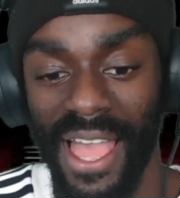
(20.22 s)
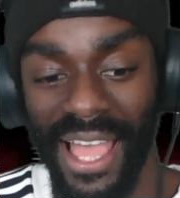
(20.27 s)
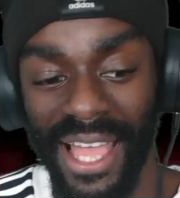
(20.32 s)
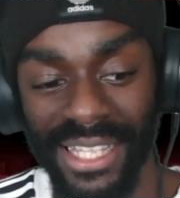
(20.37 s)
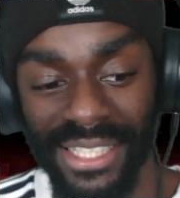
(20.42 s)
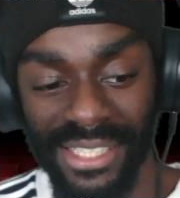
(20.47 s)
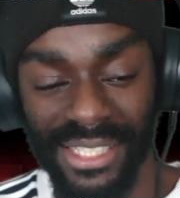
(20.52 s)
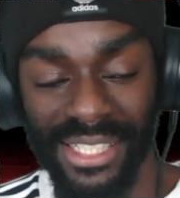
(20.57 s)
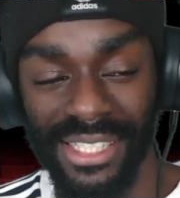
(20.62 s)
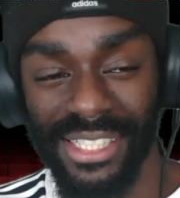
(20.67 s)

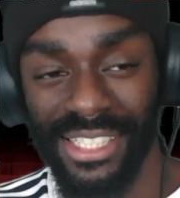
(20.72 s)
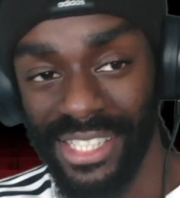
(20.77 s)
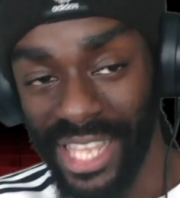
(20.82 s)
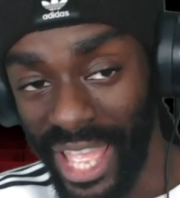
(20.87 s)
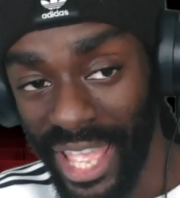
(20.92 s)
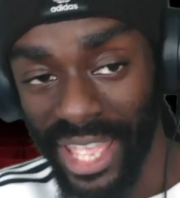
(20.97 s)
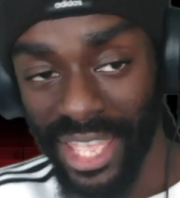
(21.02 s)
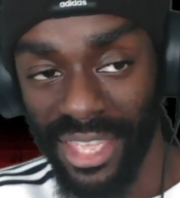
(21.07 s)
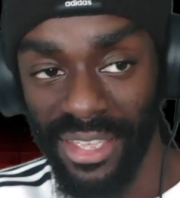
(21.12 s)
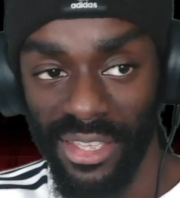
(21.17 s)
And
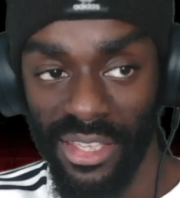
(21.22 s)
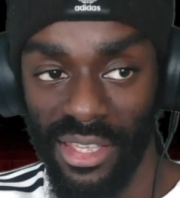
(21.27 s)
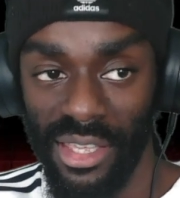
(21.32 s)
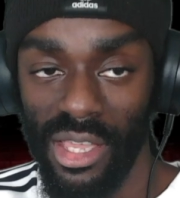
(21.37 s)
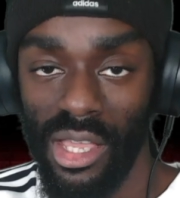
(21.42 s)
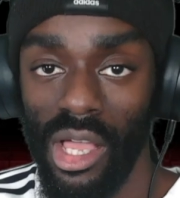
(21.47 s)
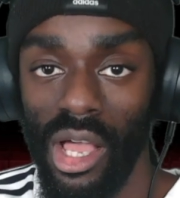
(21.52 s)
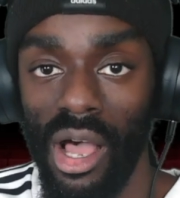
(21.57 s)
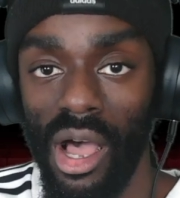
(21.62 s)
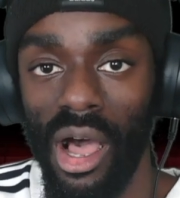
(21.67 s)
today,
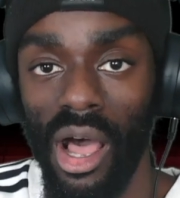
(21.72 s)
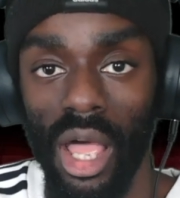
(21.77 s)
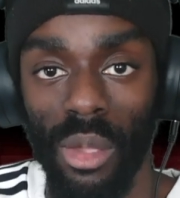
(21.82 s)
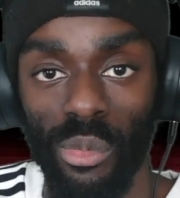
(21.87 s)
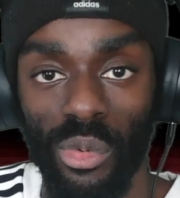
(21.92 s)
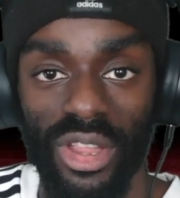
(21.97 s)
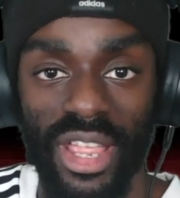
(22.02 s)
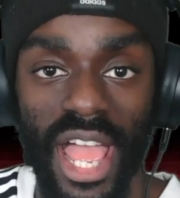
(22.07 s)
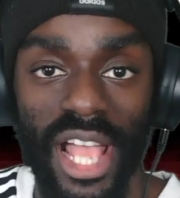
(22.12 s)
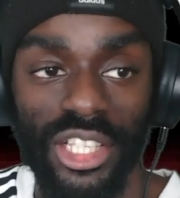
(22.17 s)

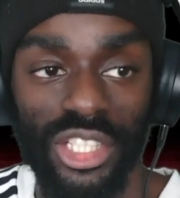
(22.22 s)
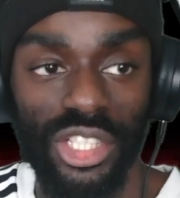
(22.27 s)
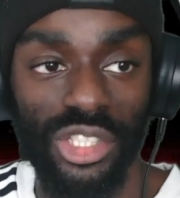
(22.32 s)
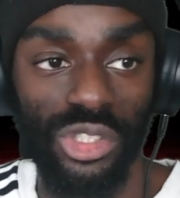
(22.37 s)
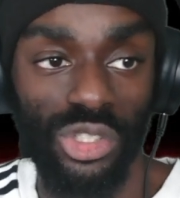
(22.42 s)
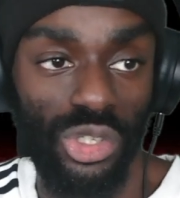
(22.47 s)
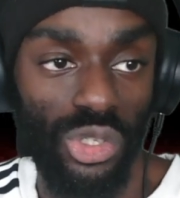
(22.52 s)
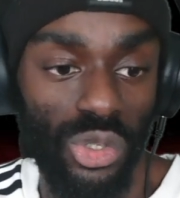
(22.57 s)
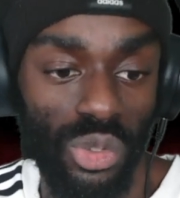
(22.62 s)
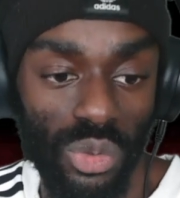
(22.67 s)
I'm
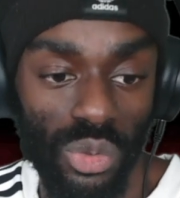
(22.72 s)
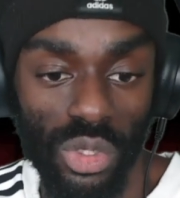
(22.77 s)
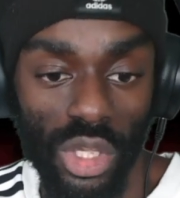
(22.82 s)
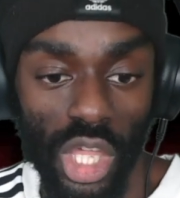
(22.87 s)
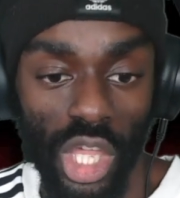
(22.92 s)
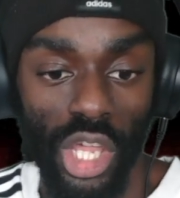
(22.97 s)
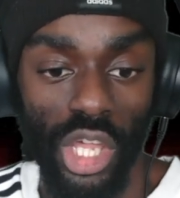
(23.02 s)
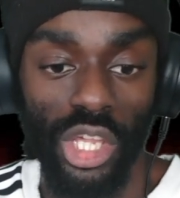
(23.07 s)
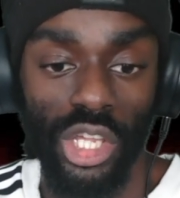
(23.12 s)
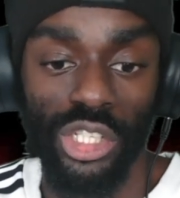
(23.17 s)
reacting to
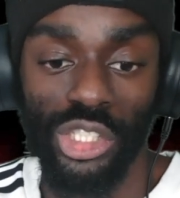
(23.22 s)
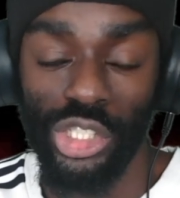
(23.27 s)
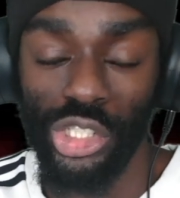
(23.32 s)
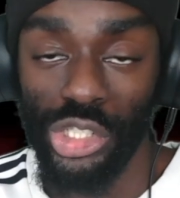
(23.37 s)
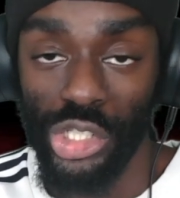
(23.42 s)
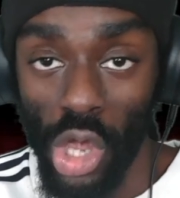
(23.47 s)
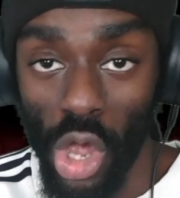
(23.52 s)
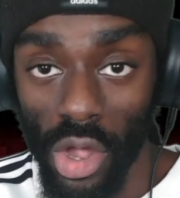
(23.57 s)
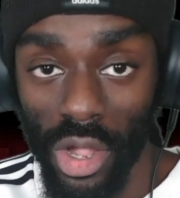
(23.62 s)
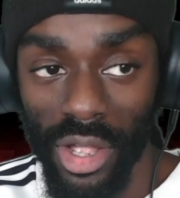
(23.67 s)

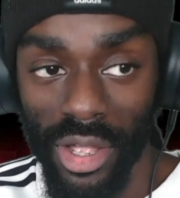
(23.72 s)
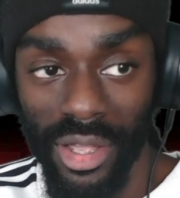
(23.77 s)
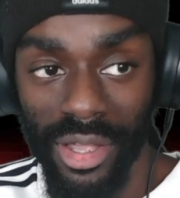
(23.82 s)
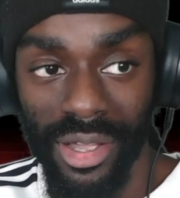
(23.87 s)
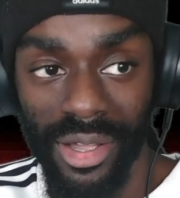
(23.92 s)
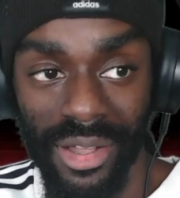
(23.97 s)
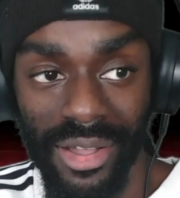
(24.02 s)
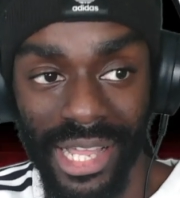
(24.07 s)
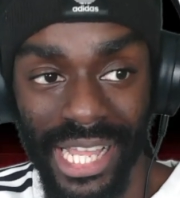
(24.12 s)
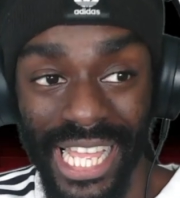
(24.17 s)
Jung
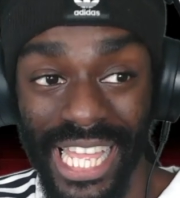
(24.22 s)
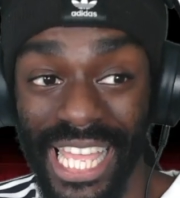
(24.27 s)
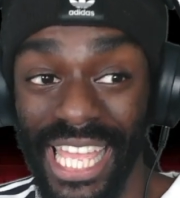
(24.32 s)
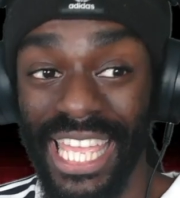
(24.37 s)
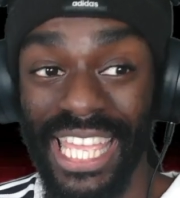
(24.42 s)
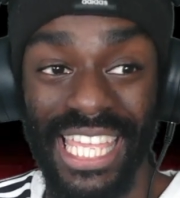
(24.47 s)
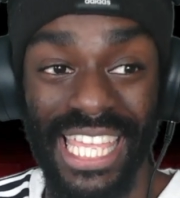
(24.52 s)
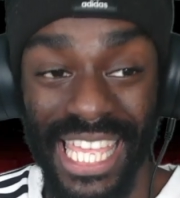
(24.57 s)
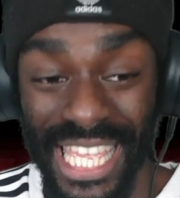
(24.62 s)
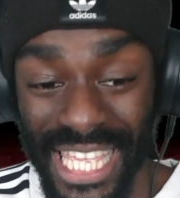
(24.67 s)

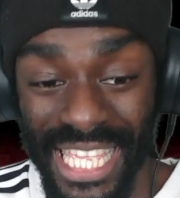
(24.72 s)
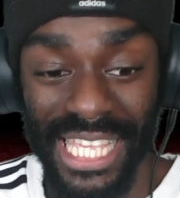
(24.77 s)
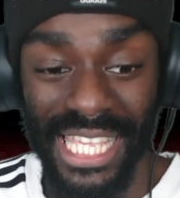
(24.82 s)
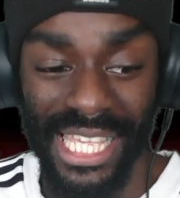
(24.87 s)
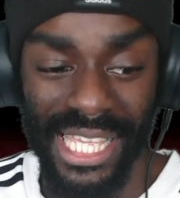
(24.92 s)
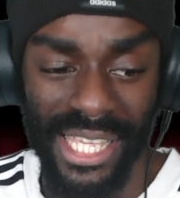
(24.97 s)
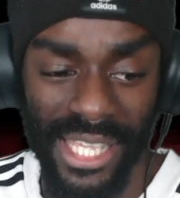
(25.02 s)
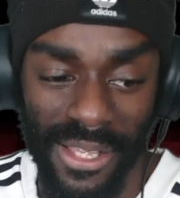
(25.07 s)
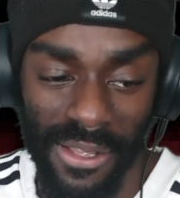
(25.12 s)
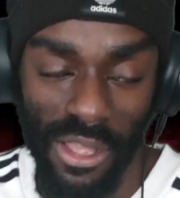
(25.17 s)

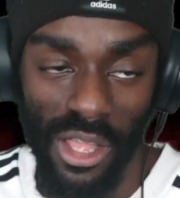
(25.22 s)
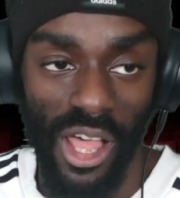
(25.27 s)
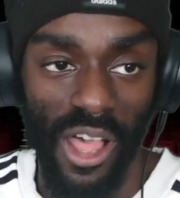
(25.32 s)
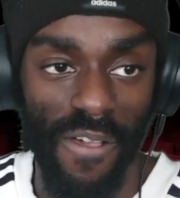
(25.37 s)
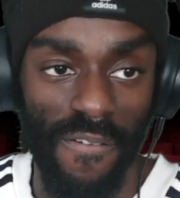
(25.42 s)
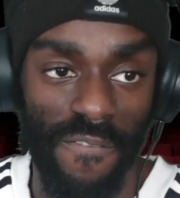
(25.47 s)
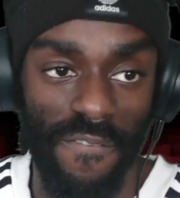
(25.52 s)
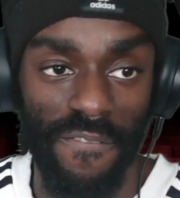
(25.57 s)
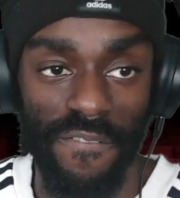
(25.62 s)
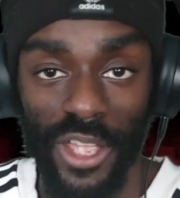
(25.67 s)
E
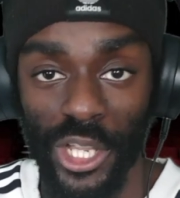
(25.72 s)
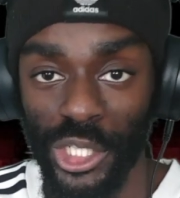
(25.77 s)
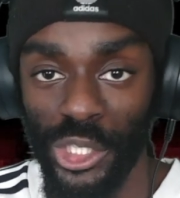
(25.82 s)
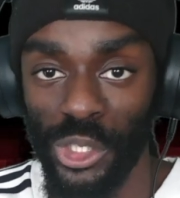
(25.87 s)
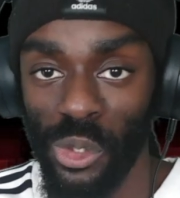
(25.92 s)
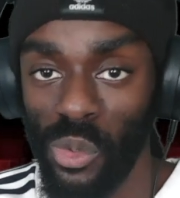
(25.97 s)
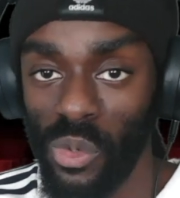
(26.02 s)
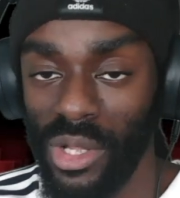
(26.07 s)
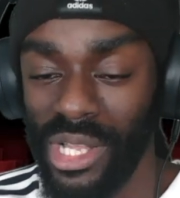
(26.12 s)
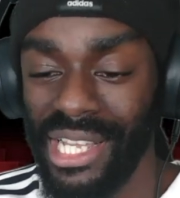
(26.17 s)

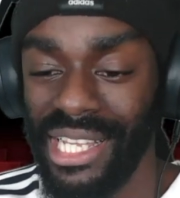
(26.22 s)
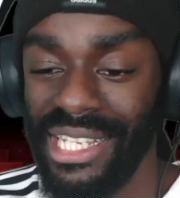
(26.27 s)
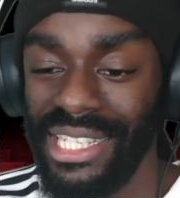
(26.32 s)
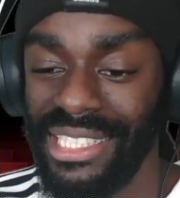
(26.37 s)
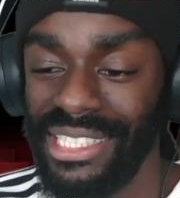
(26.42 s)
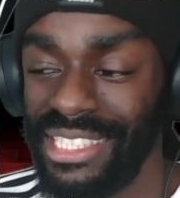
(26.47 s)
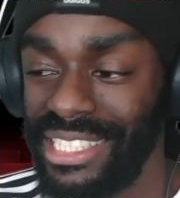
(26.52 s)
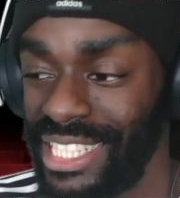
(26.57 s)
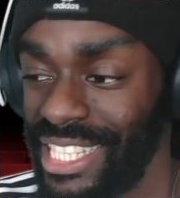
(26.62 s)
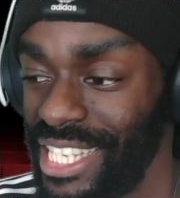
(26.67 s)
official
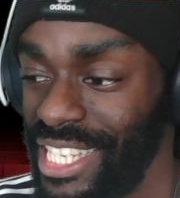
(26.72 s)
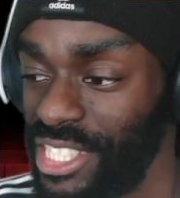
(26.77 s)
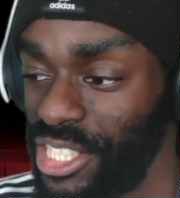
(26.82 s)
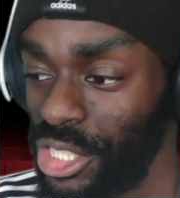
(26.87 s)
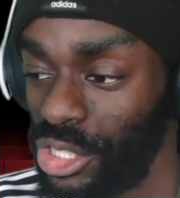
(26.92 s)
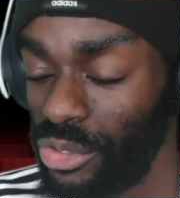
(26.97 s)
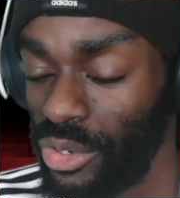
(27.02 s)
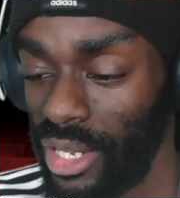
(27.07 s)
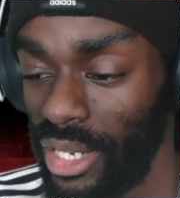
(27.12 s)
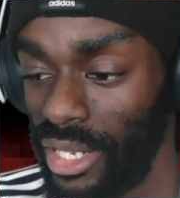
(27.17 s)

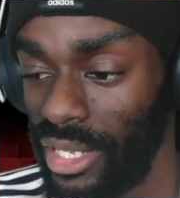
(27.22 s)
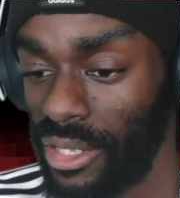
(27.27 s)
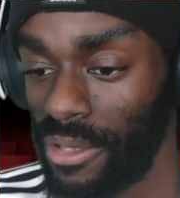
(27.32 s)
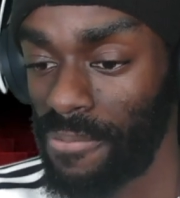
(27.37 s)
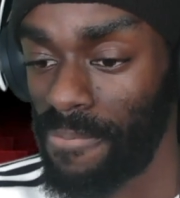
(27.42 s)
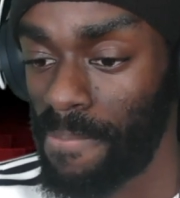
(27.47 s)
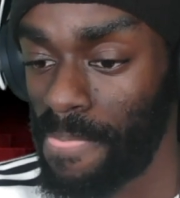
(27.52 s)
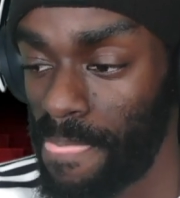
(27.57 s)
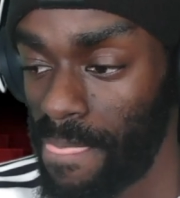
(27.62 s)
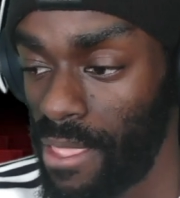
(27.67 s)
teaser trailer.
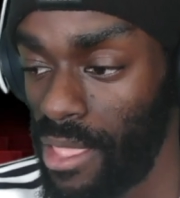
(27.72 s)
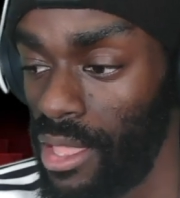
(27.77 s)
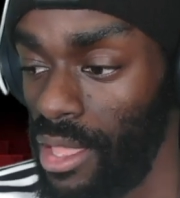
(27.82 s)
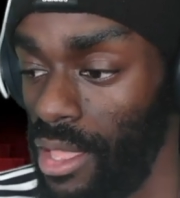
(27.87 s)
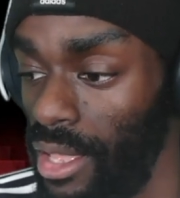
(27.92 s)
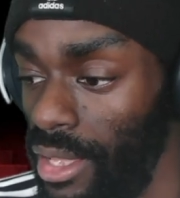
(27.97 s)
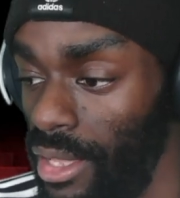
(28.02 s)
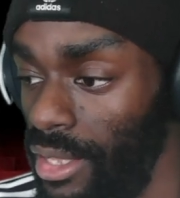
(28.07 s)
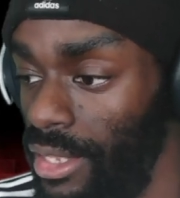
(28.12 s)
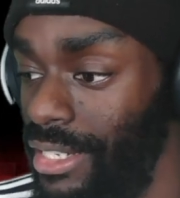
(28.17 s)

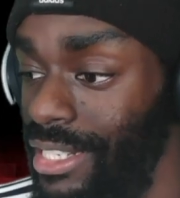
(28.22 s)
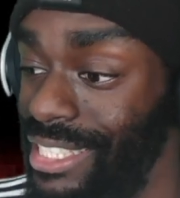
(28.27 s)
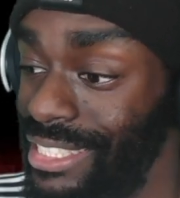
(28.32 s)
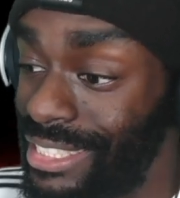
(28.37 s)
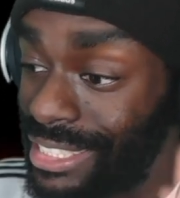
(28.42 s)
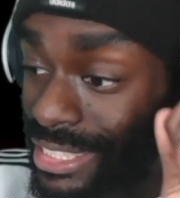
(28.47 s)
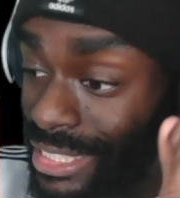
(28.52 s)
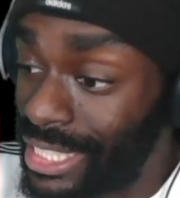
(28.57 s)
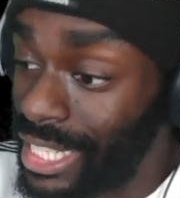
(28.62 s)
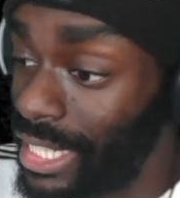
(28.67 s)

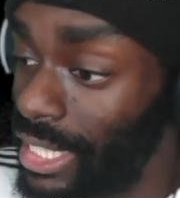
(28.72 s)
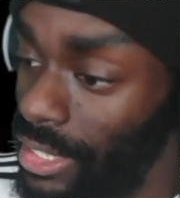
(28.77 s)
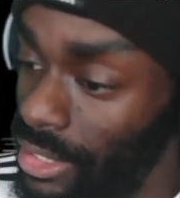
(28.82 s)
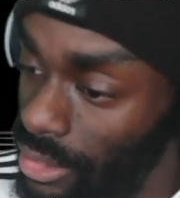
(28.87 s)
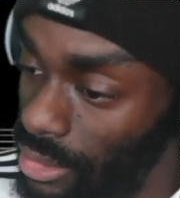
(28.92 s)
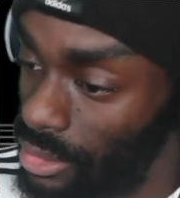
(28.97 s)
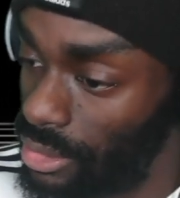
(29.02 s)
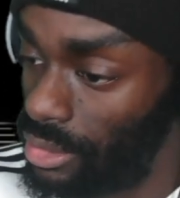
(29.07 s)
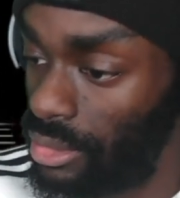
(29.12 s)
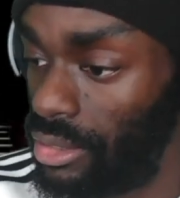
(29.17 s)
Let's get
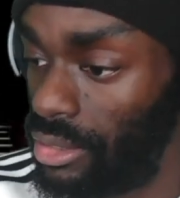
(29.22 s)
it!